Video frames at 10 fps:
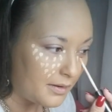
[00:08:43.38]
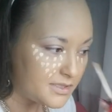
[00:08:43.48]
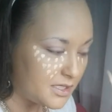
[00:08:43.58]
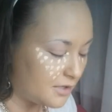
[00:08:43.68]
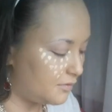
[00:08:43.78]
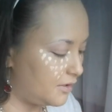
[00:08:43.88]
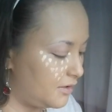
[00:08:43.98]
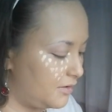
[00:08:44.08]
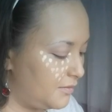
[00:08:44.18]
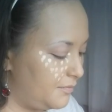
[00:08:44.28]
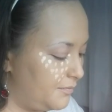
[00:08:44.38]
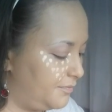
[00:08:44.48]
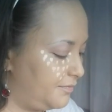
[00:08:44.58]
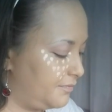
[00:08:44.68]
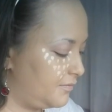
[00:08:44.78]
So,
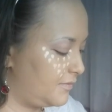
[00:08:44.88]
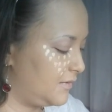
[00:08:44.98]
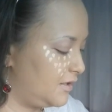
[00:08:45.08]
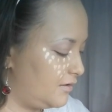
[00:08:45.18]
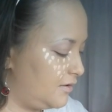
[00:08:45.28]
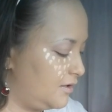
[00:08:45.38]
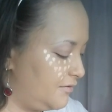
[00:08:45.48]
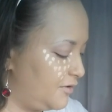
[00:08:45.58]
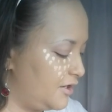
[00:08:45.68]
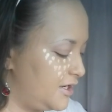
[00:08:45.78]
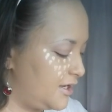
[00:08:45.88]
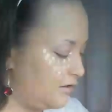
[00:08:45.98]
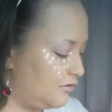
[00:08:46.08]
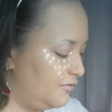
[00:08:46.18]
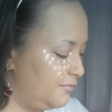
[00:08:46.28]
I'm running
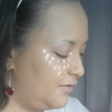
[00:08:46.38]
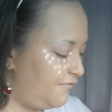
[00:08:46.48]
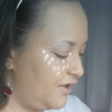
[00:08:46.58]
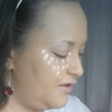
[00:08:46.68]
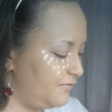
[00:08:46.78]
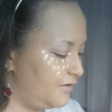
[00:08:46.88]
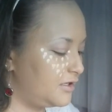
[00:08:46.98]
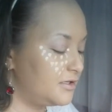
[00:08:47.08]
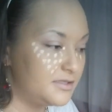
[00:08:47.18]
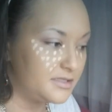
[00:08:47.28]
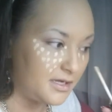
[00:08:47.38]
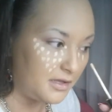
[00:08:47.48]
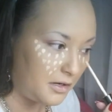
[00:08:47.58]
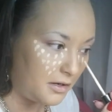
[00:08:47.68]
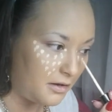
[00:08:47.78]
out of my favorite
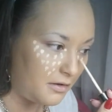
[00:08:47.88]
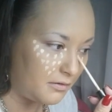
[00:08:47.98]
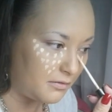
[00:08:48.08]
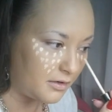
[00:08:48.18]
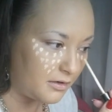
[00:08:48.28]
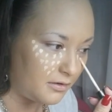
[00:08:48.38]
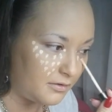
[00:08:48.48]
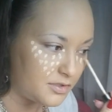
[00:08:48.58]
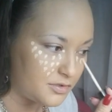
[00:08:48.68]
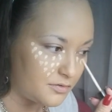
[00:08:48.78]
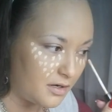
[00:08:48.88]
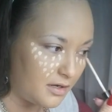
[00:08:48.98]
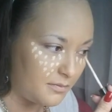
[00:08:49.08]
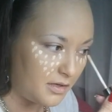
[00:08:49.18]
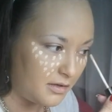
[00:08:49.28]
concealer. Oh girl, the
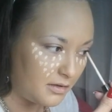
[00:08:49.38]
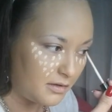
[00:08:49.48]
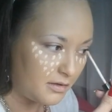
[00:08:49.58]
drama.